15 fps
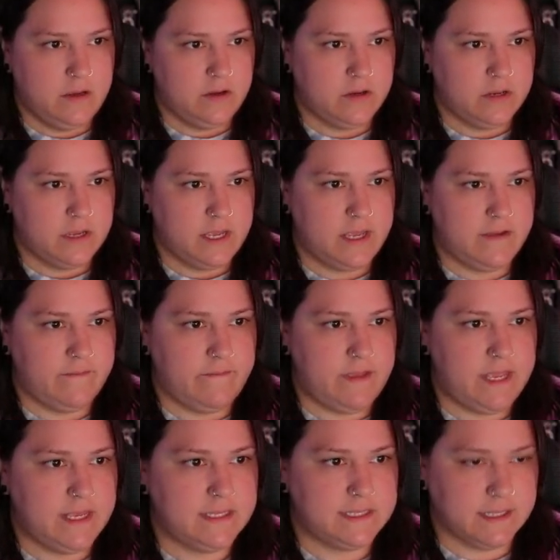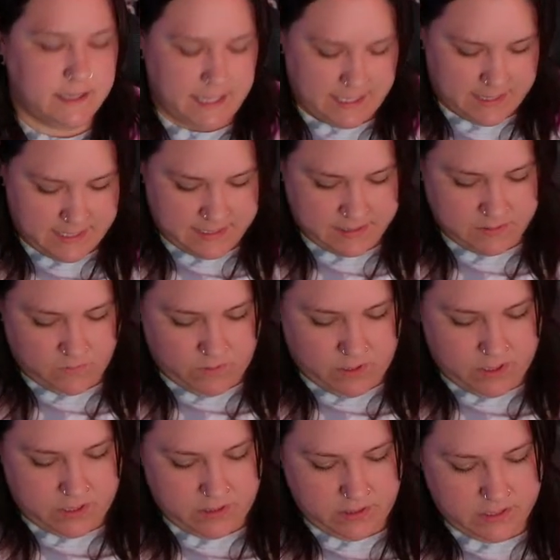hit V, select this
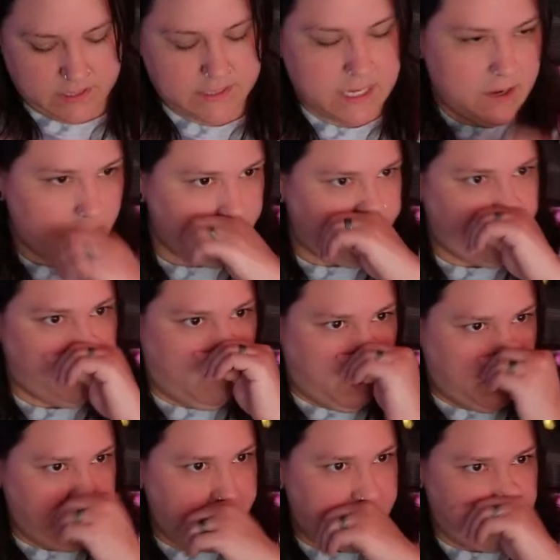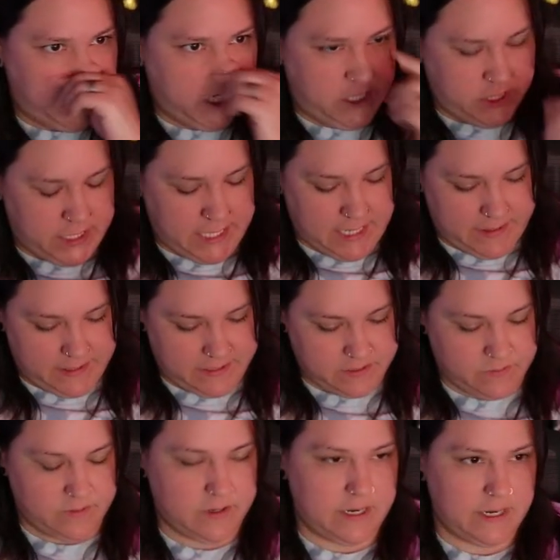one, because I only want to be changing out in
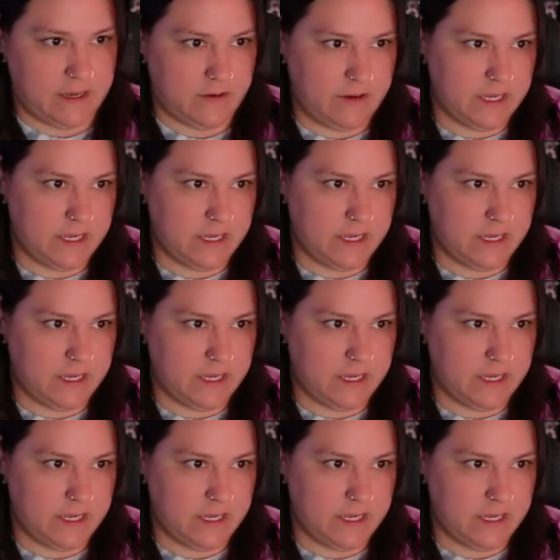this one right now.